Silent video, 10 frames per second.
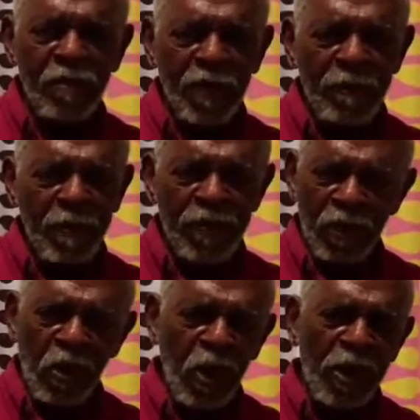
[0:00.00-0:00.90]
people, the
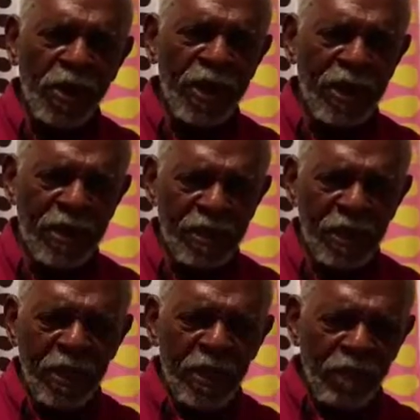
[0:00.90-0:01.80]
so-called Indians,
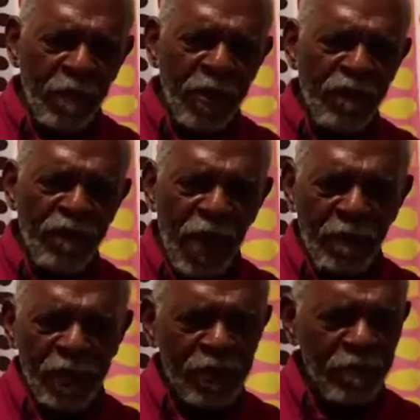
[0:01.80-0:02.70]
from their families,